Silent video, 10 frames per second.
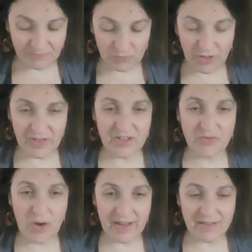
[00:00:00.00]
with his
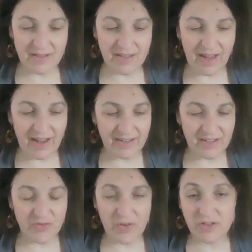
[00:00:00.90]
friends, and
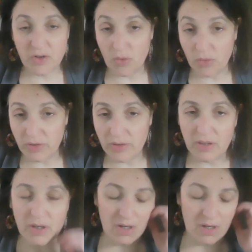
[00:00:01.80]
his friends are older.
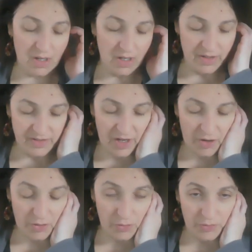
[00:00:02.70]

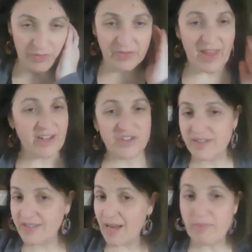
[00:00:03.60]
So they
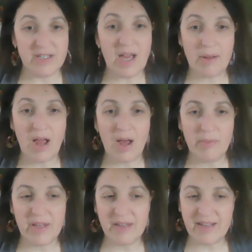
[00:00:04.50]
just type in
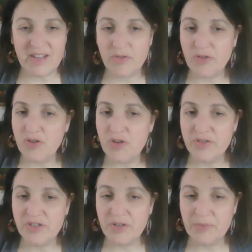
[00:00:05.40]
.com because that's what they're
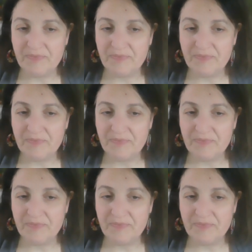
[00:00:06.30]
used to.